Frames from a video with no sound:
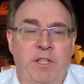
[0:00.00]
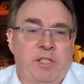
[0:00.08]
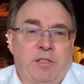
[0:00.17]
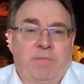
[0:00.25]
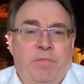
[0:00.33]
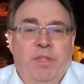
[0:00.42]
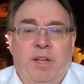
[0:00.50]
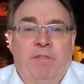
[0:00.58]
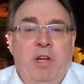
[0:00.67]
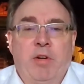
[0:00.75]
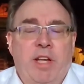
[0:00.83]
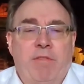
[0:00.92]

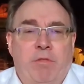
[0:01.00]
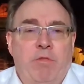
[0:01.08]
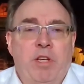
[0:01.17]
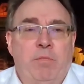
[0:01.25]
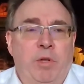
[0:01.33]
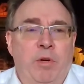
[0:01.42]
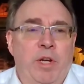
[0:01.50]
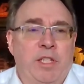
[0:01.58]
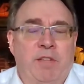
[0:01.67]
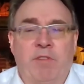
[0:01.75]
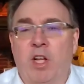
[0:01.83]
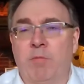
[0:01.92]
If they only have 3
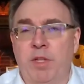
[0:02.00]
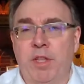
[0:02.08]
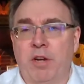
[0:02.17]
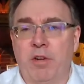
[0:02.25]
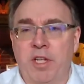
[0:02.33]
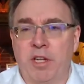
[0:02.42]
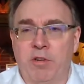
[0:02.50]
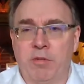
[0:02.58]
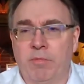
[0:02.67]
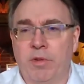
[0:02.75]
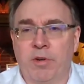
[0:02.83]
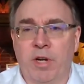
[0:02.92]
employees, they've all been there a
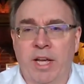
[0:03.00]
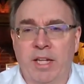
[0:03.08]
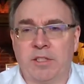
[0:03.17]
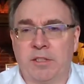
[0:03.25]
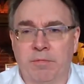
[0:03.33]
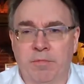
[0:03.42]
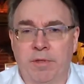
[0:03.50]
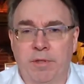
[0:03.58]
year or less,